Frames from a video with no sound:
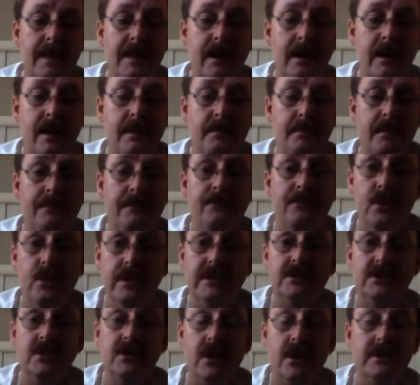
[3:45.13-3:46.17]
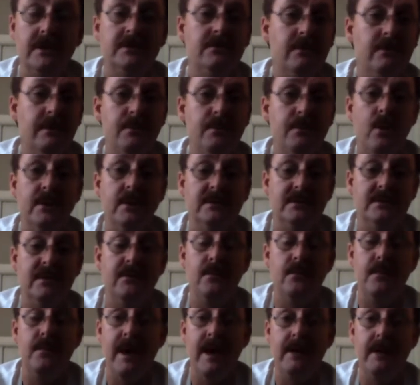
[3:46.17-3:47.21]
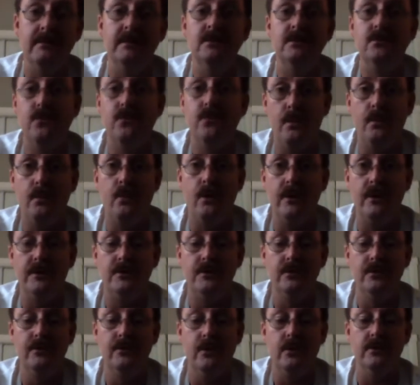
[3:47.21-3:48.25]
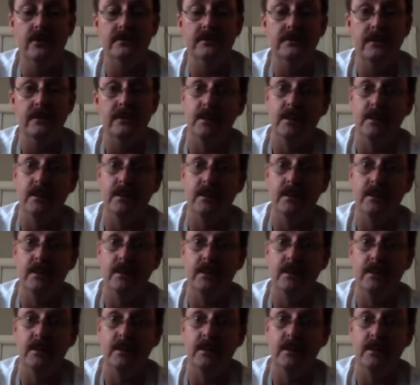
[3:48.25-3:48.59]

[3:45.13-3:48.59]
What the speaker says: but fully charged 3.7 batteries, 4.2 volts,